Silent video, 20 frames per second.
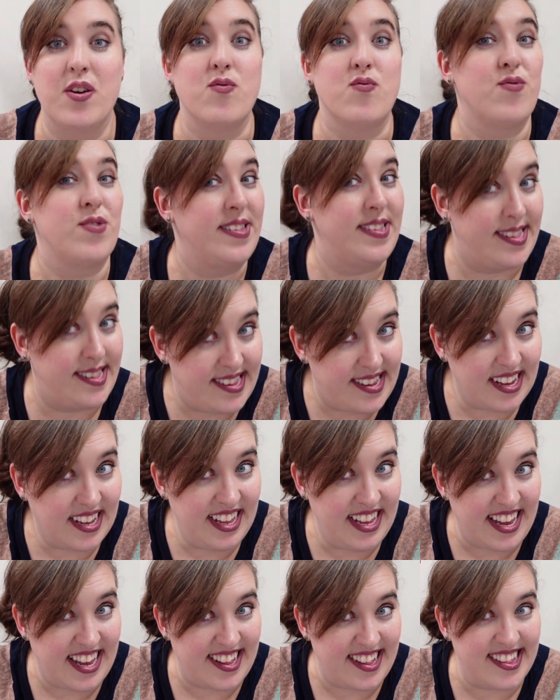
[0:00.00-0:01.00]

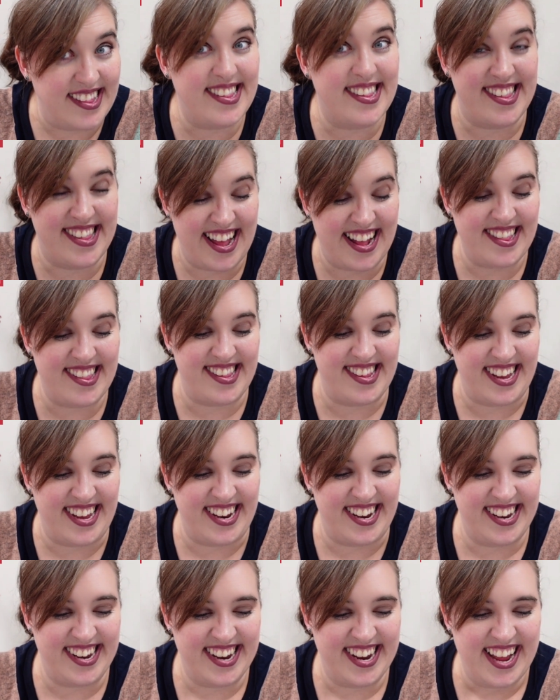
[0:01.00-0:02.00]
Resilience, that's
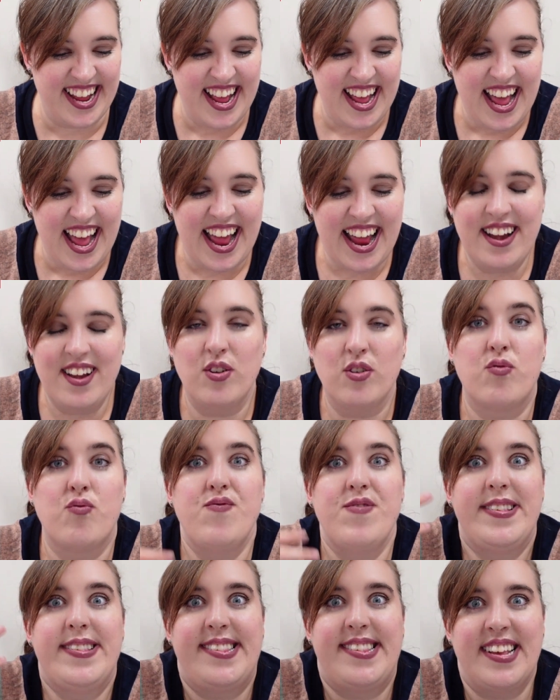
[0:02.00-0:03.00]
it. And look,
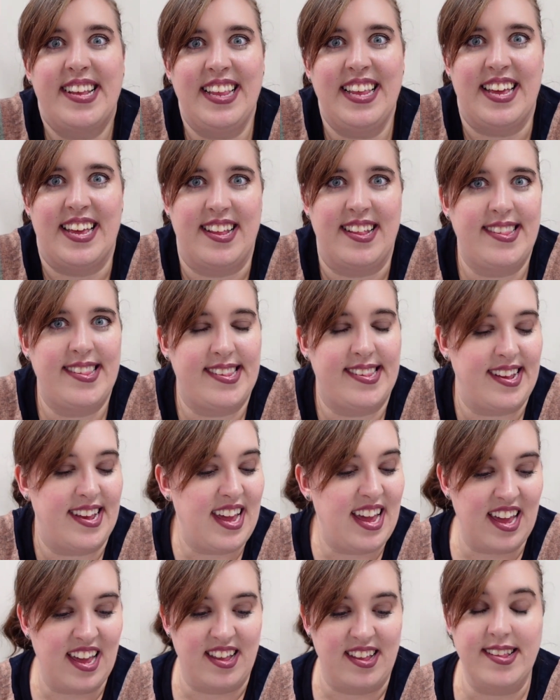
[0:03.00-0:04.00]
resilience
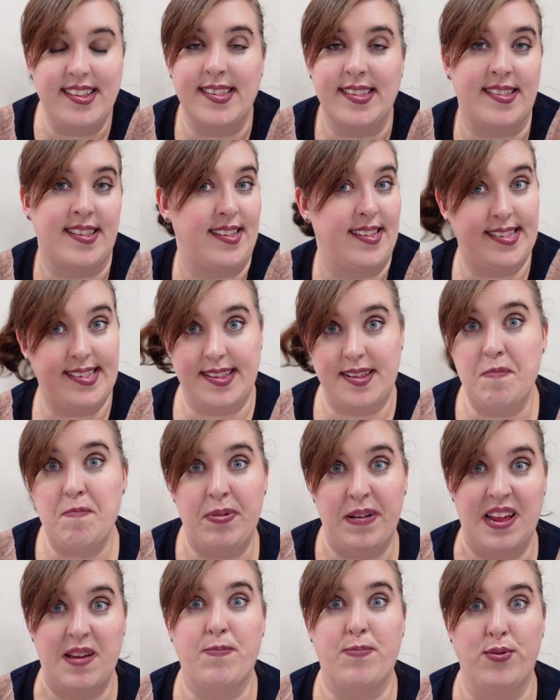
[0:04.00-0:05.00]
is,
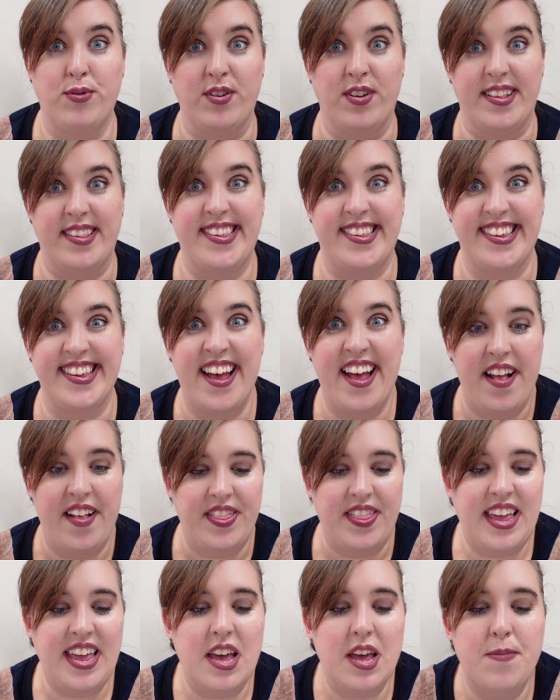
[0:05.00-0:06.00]
simply put,
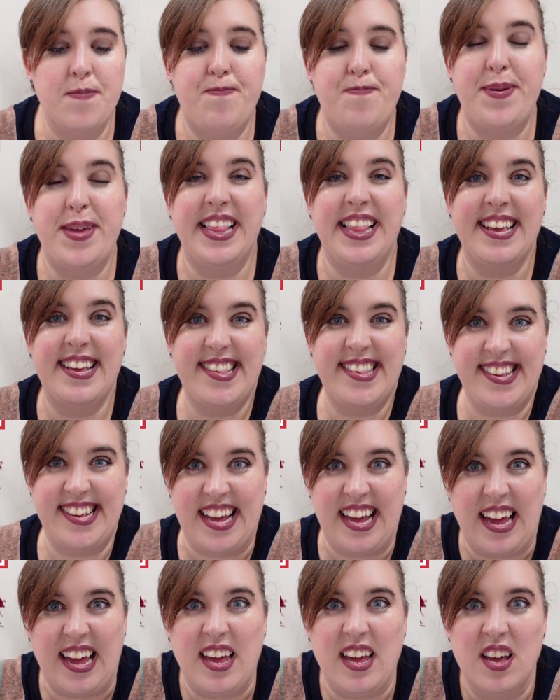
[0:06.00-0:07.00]
the
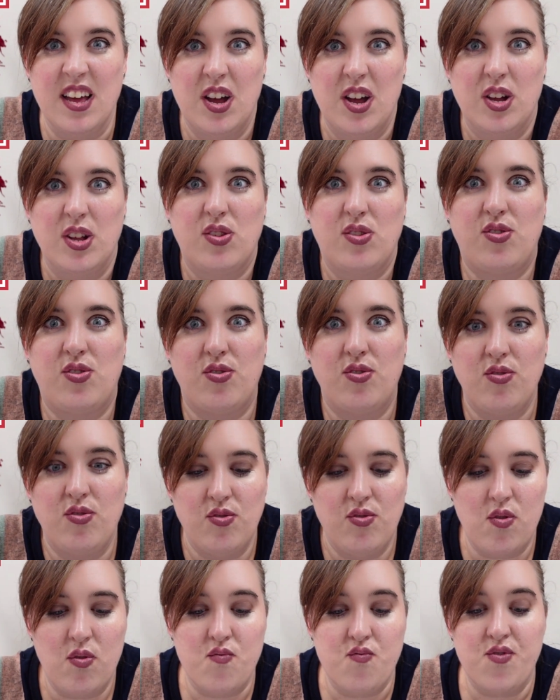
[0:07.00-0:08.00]
ability
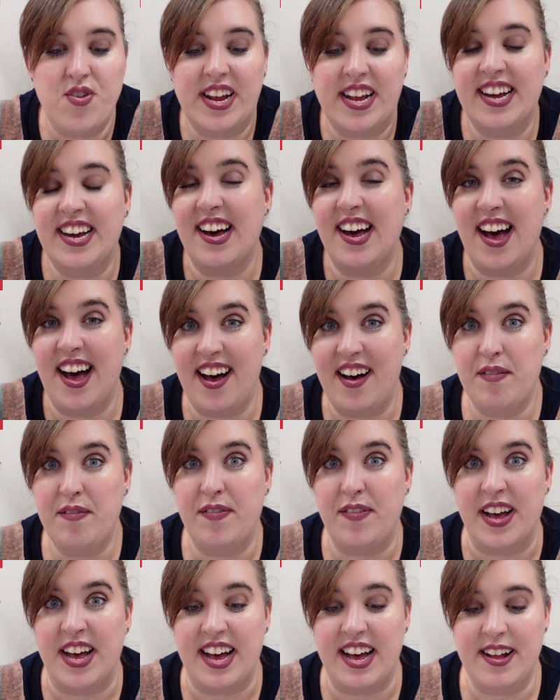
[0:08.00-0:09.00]
to
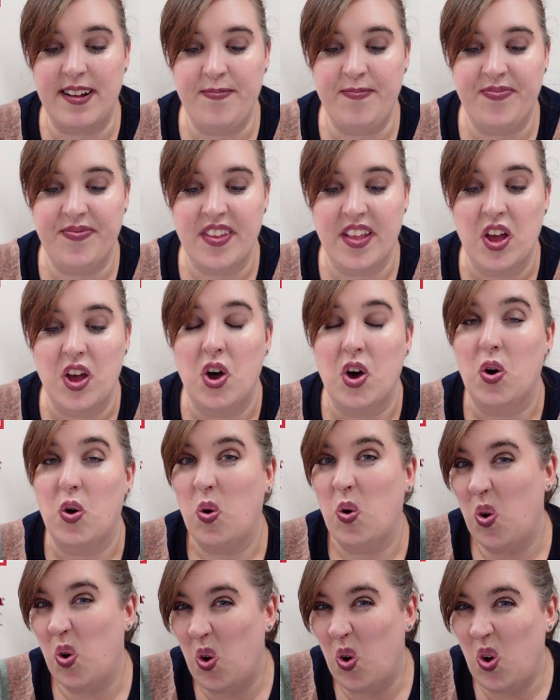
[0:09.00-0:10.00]
recover
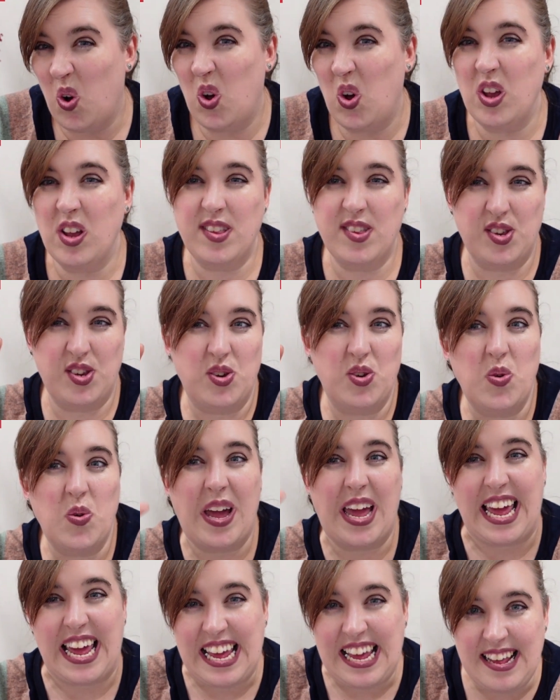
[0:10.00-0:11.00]
or to
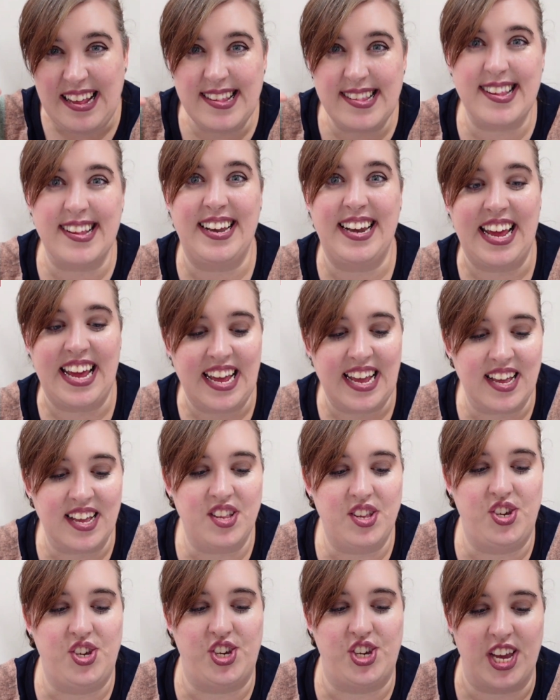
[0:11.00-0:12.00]
easily
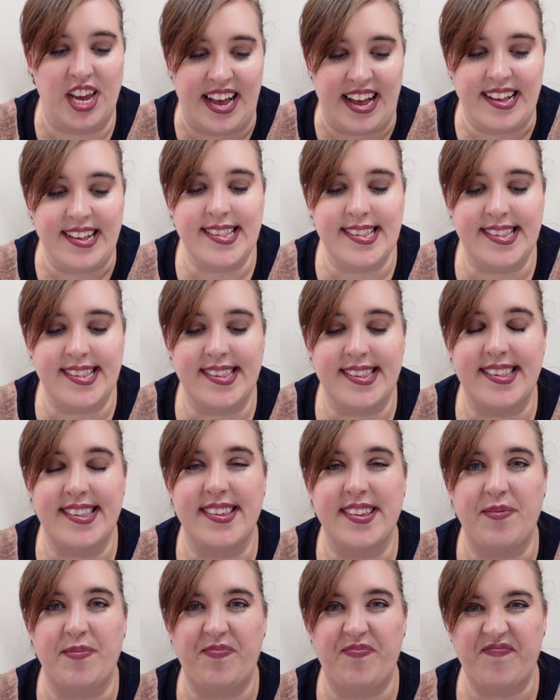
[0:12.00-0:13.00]

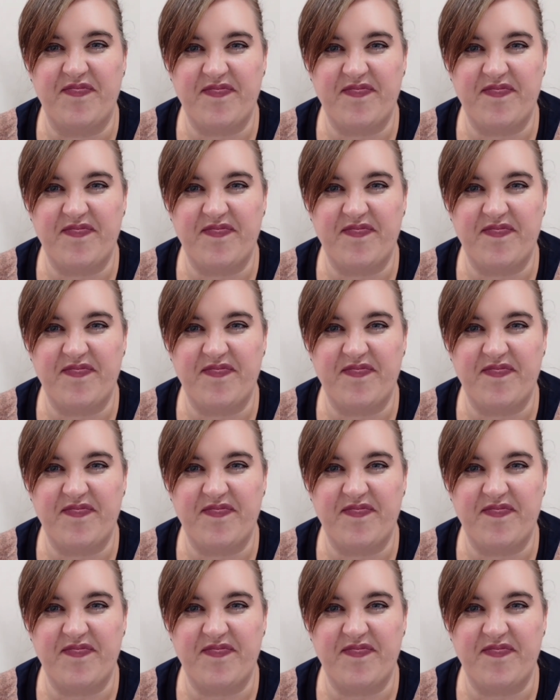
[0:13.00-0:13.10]
adjust